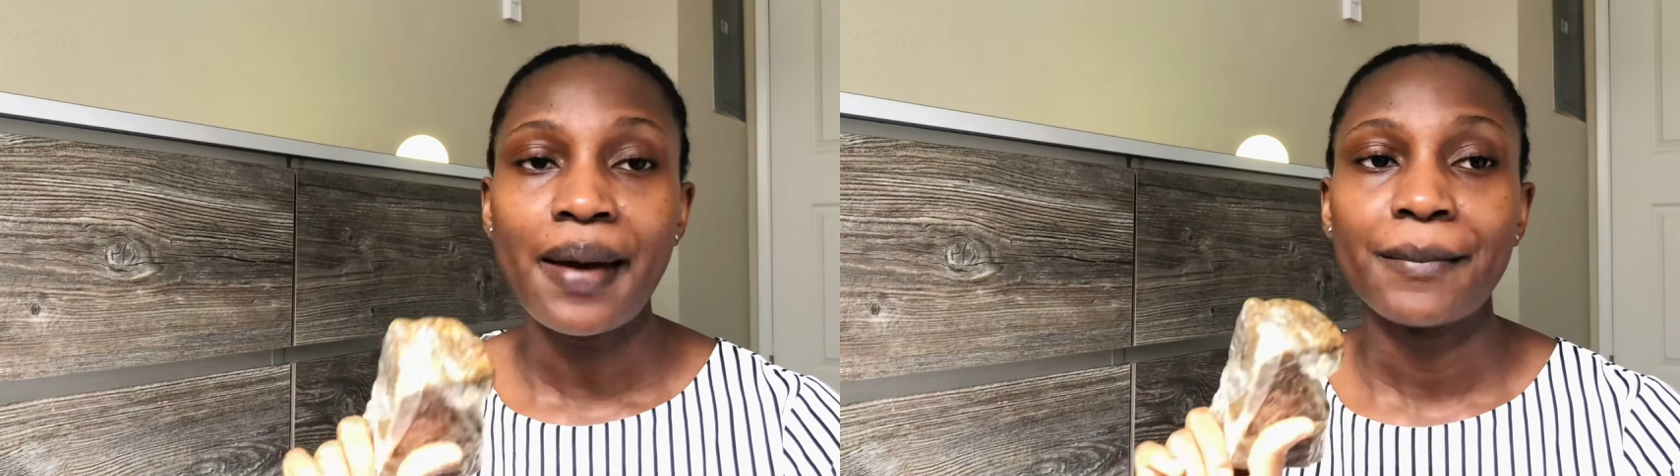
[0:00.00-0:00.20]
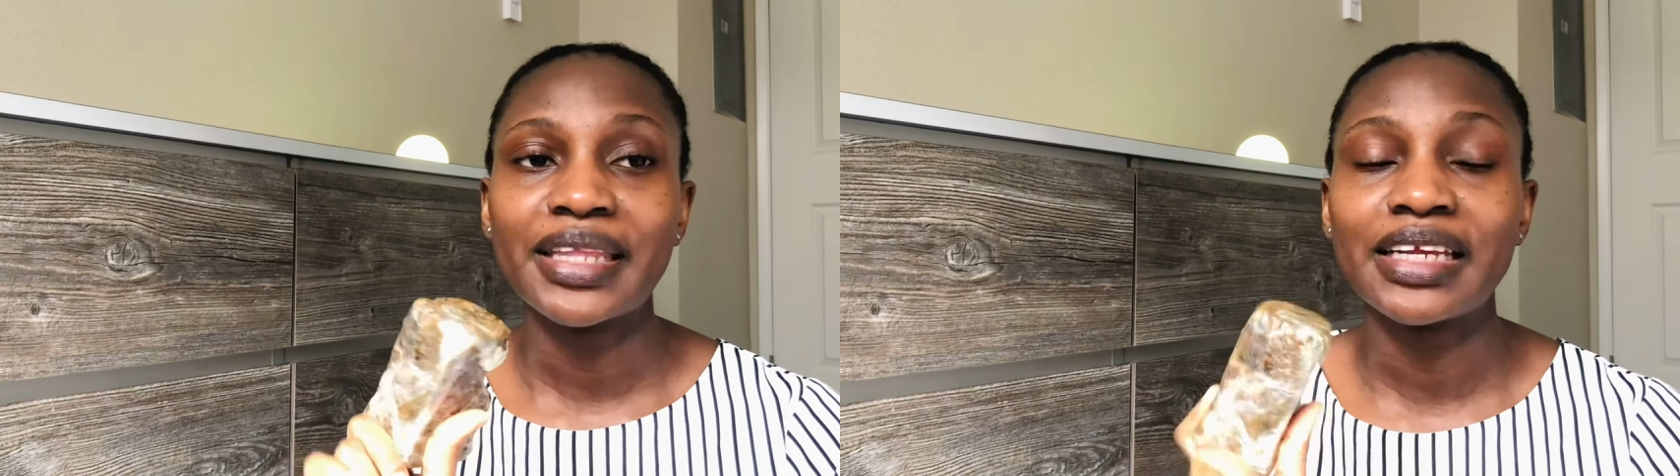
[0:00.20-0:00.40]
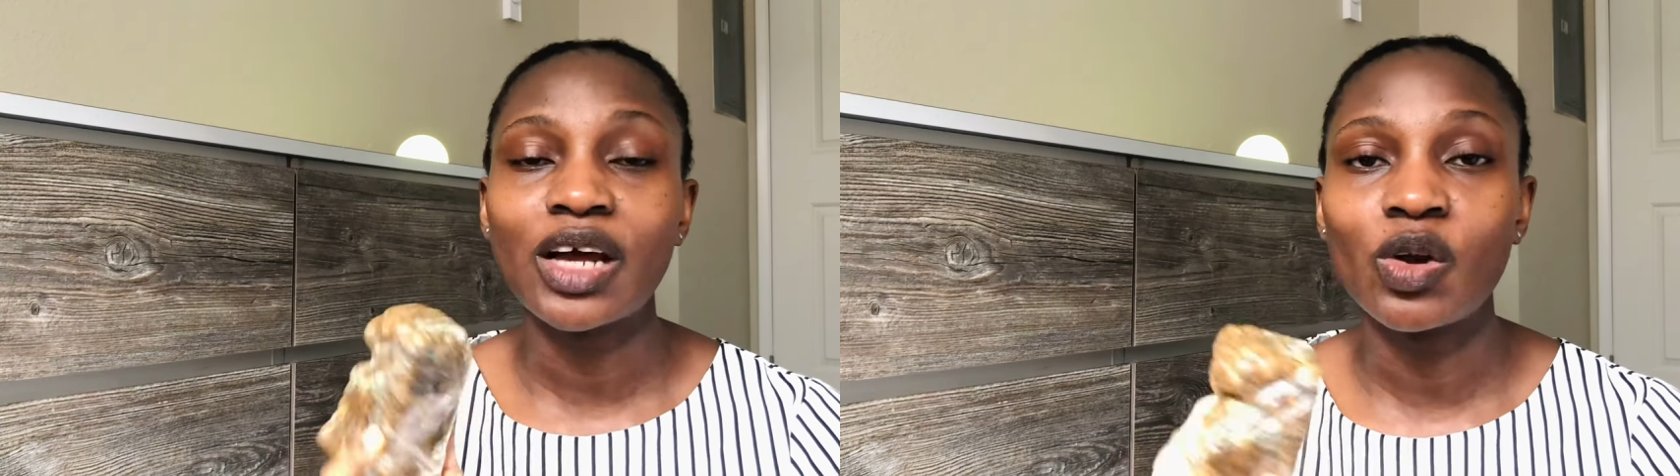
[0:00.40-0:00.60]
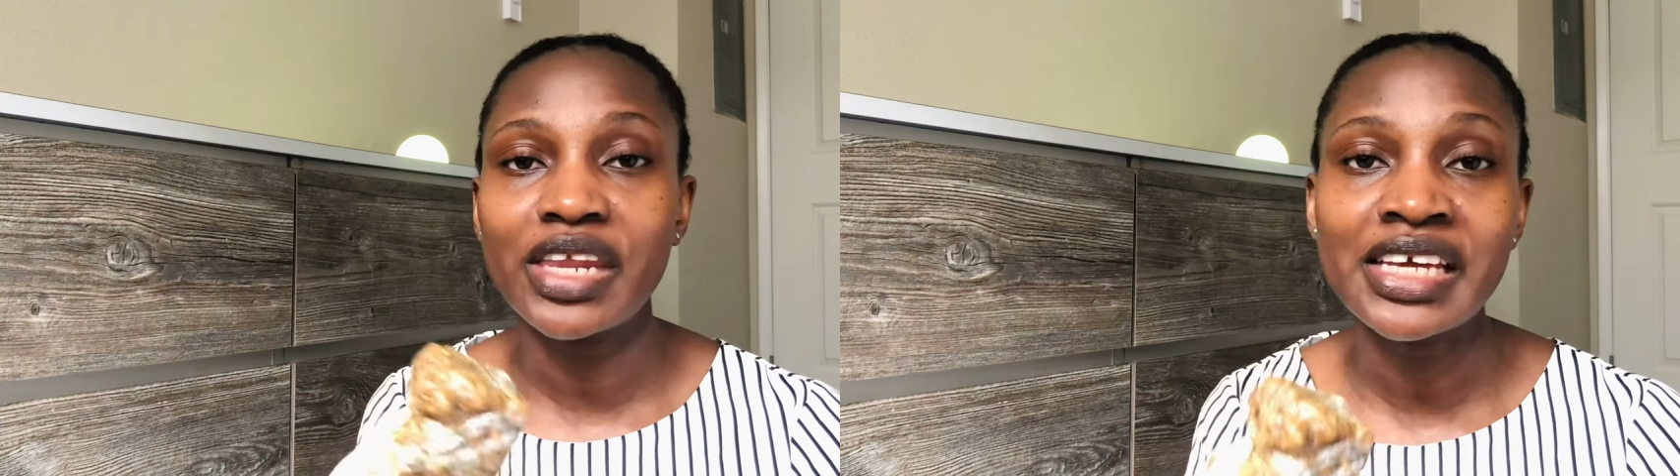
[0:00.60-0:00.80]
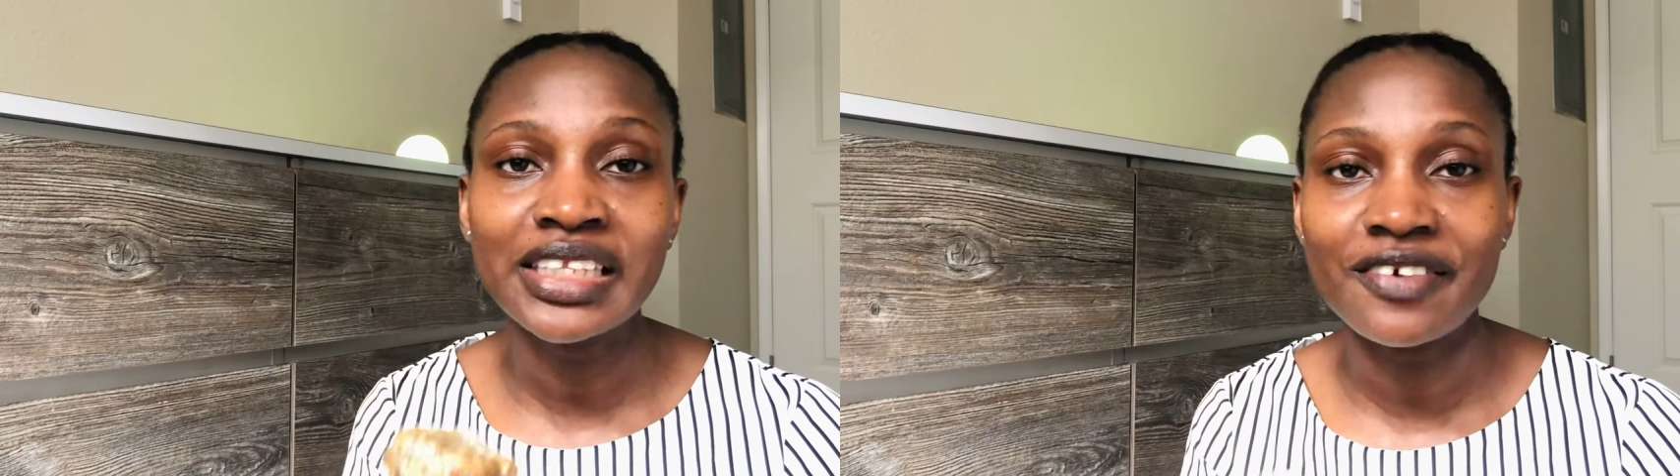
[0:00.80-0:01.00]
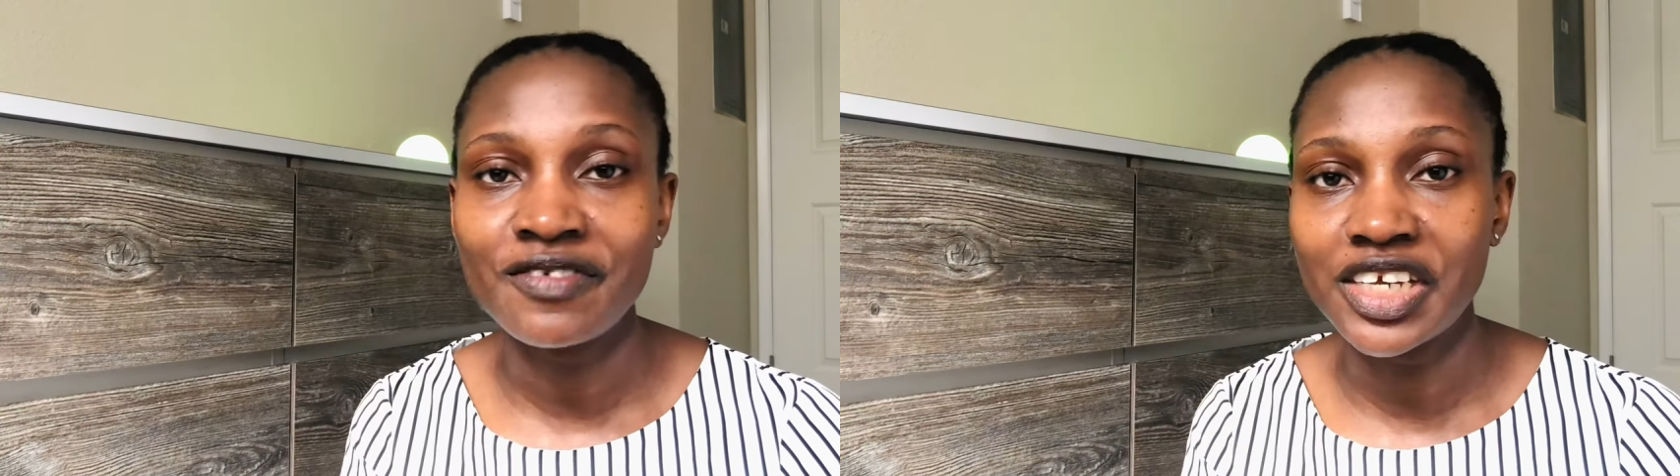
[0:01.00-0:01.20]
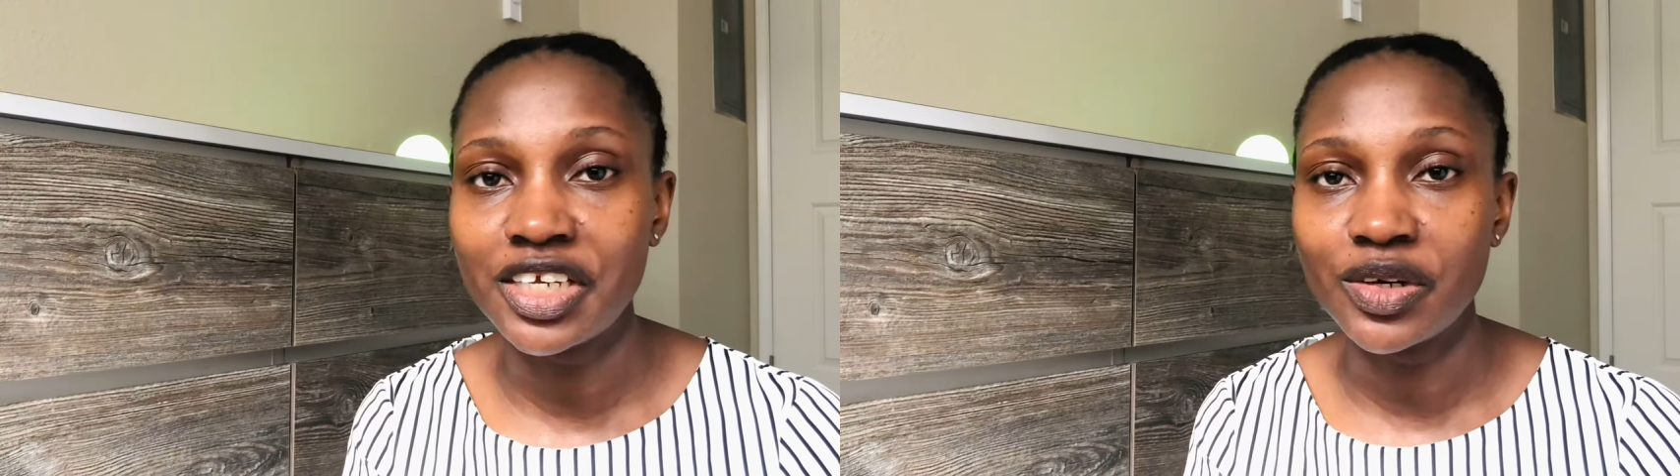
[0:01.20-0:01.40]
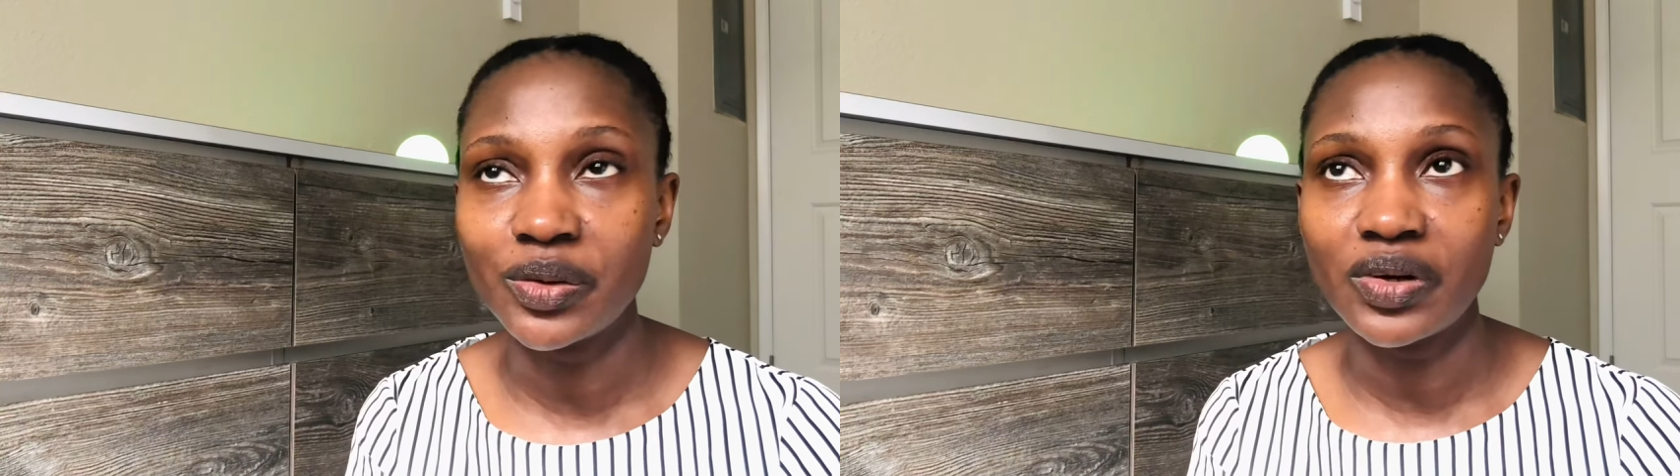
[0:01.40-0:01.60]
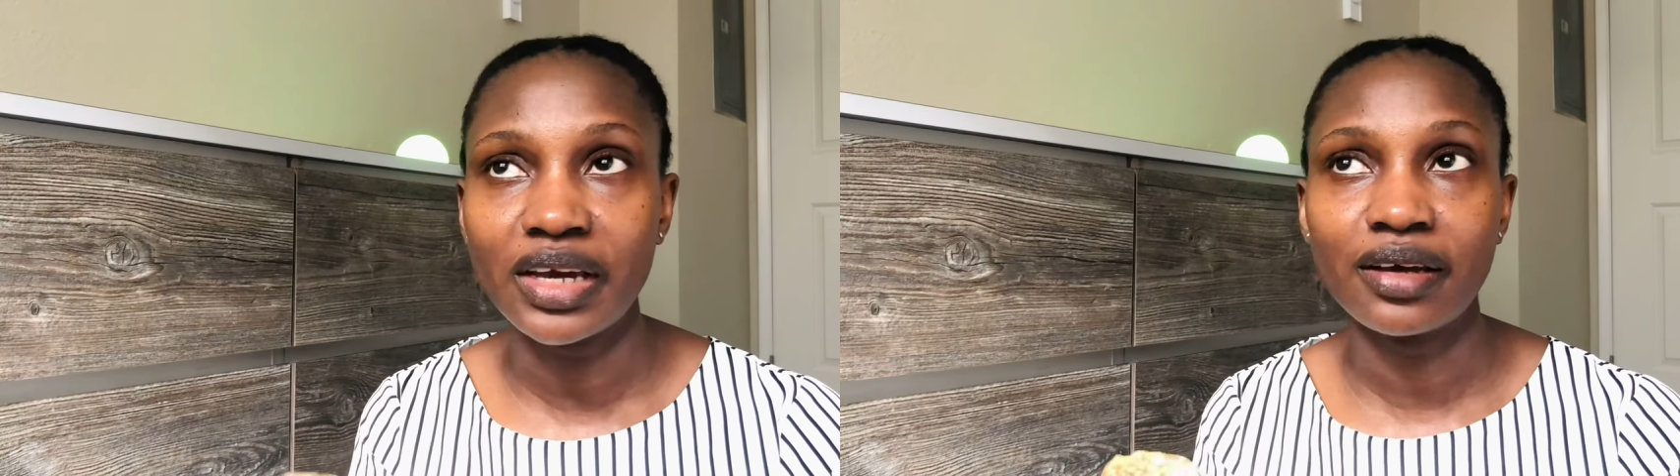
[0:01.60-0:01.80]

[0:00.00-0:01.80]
but then I'll link the video